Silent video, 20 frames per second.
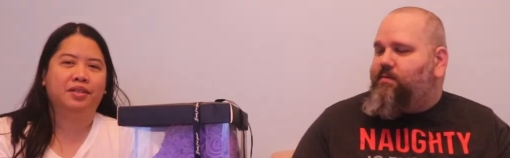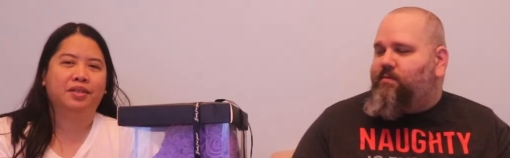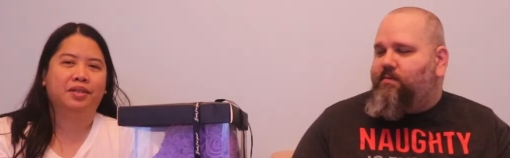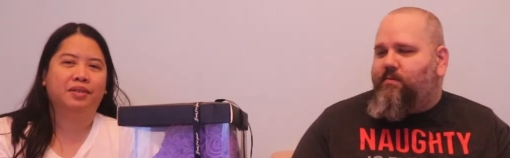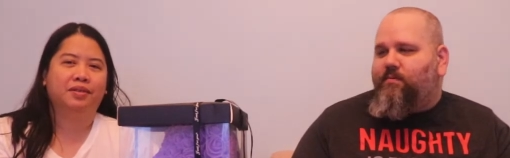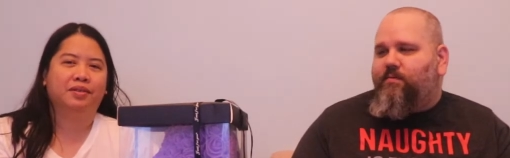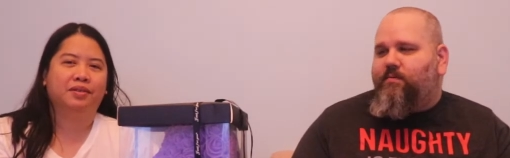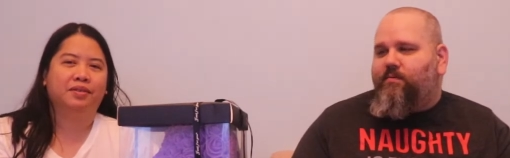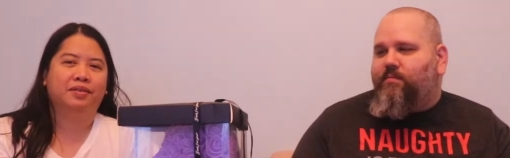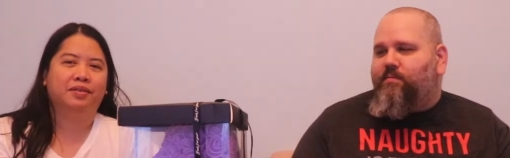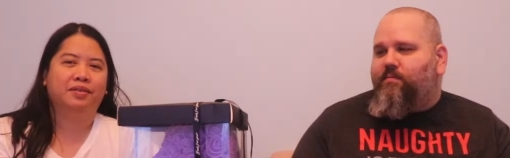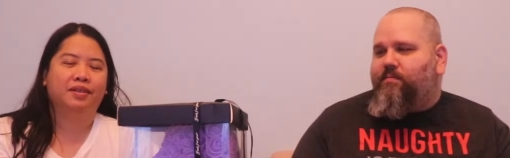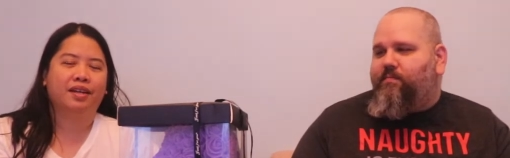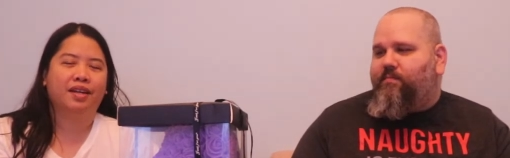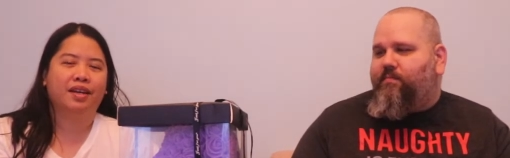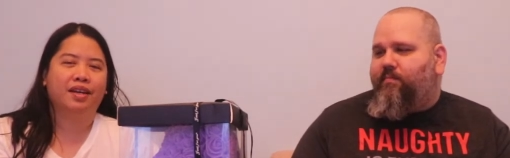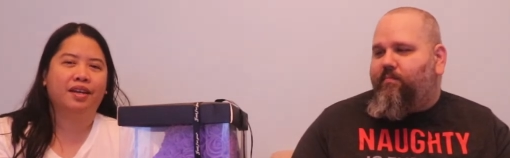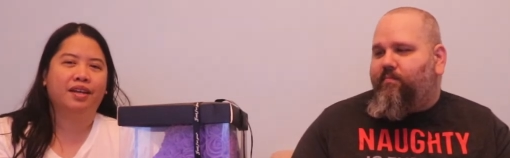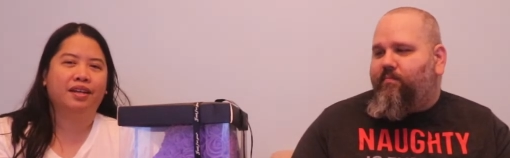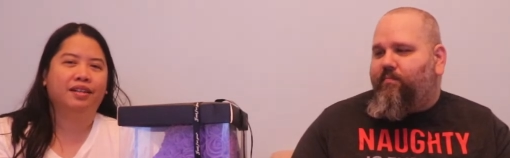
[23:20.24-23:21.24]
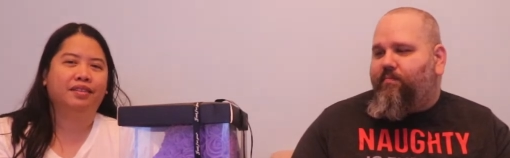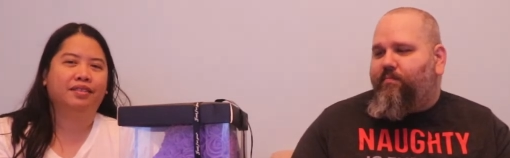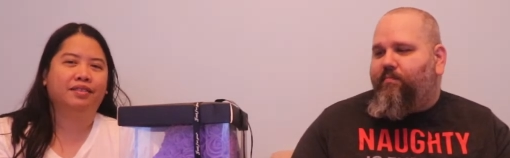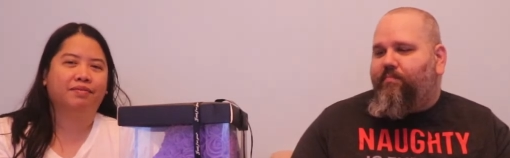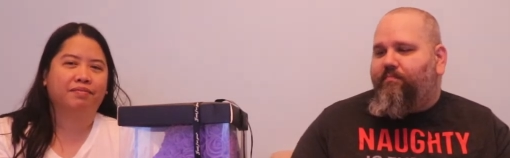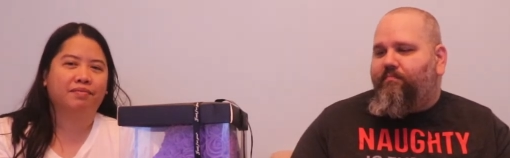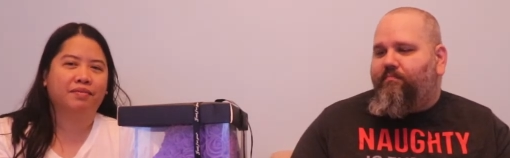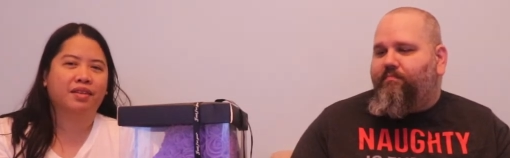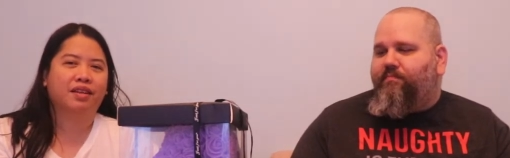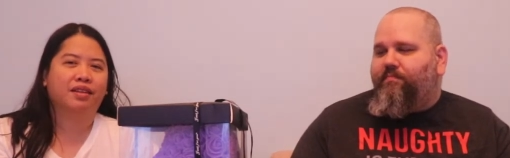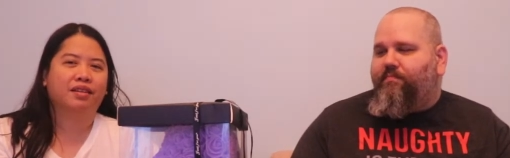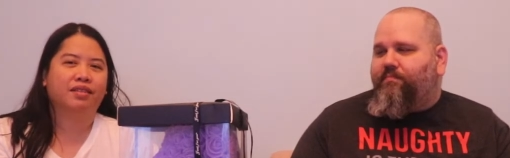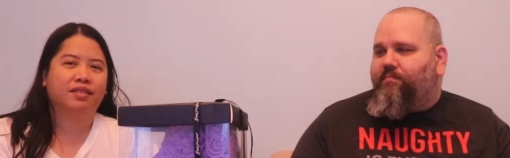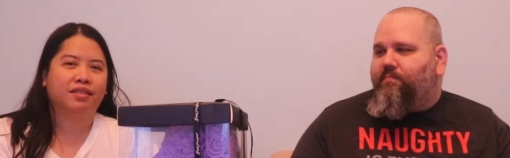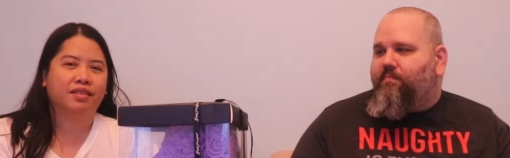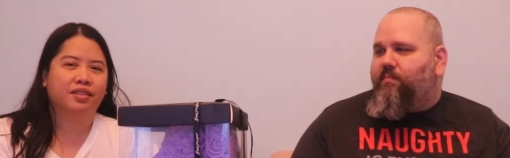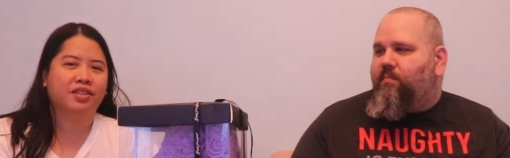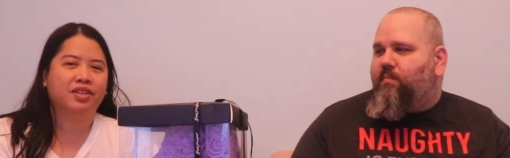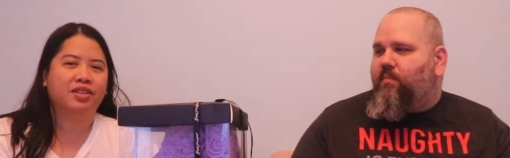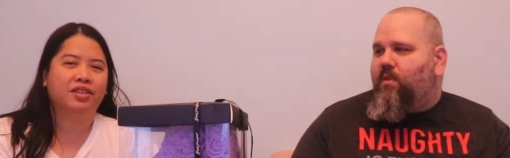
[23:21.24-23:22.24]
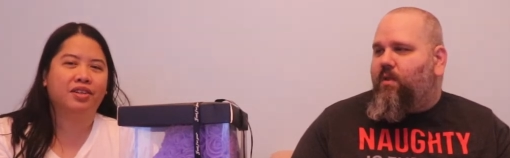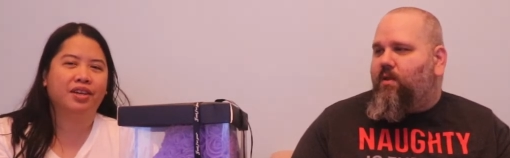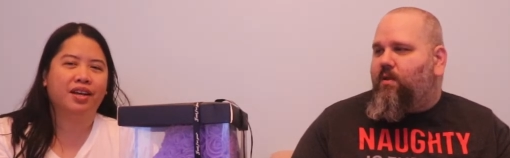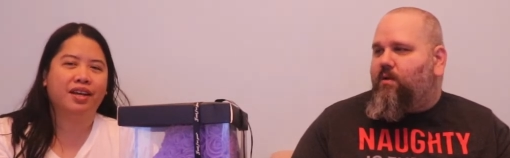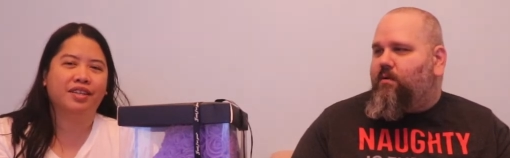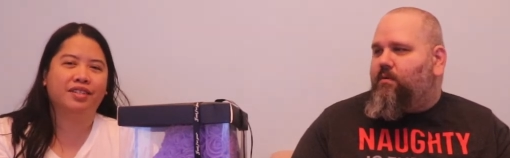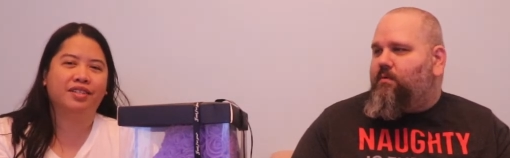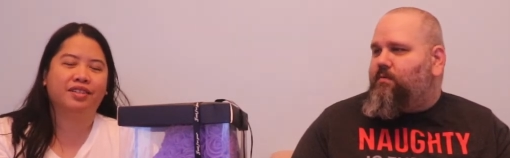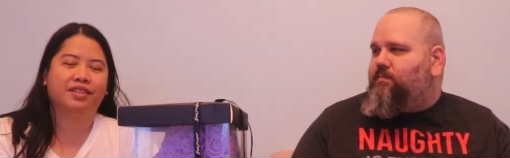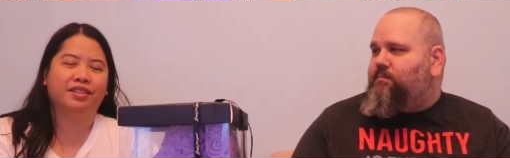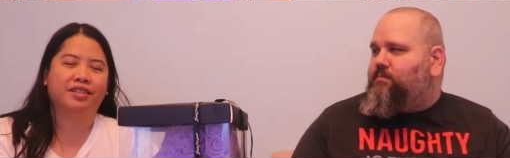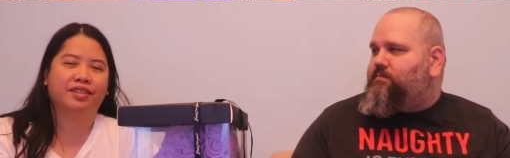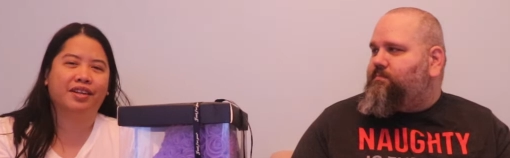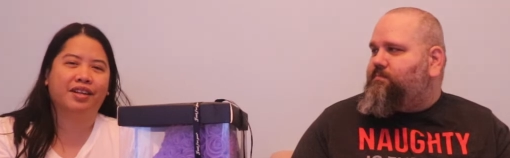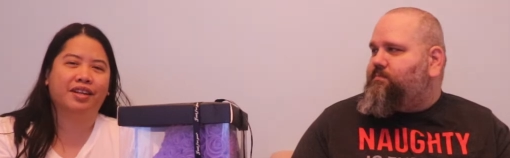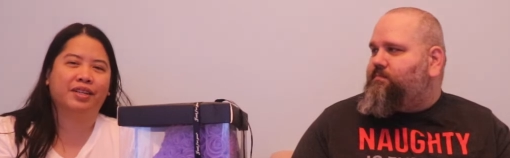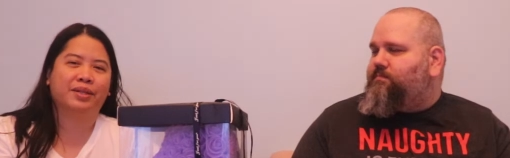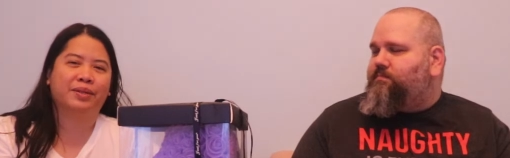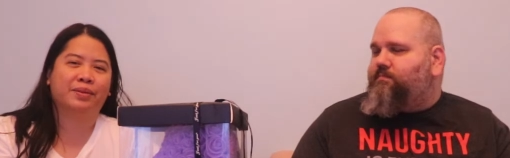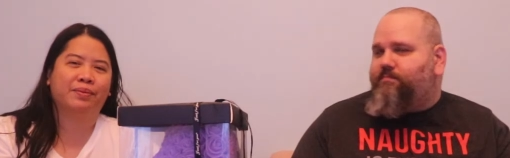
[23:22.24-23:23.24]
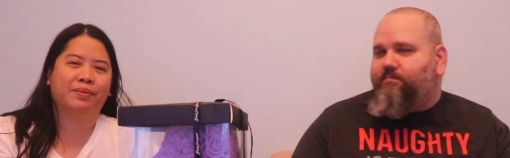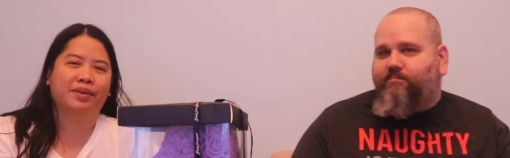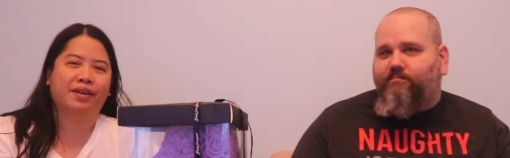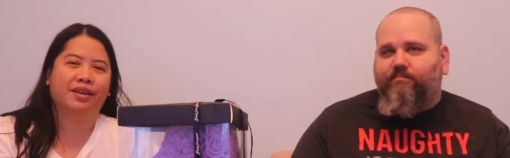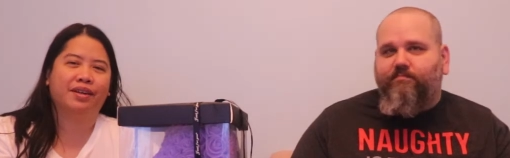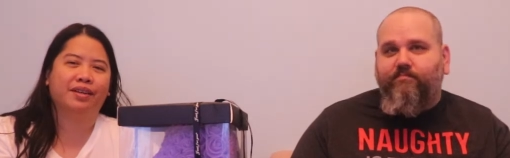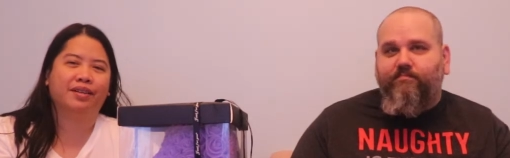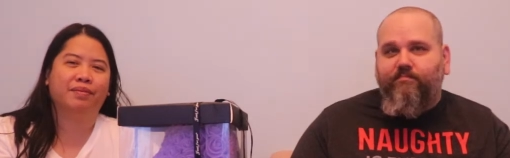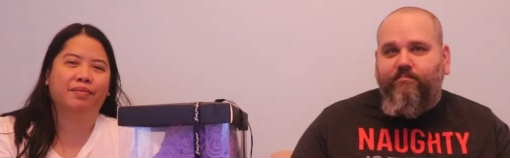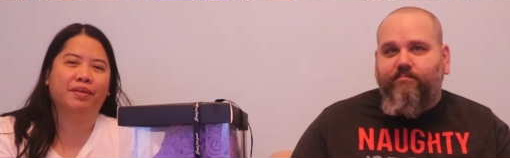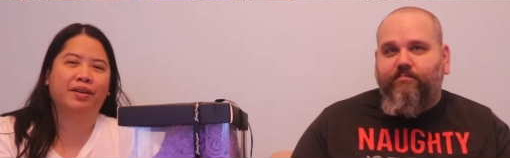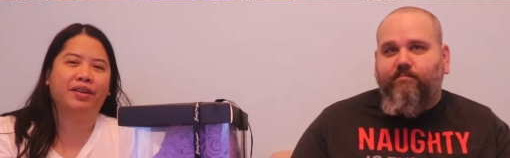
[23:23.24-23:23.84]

Speaker 1: So again, see you guys on the next one.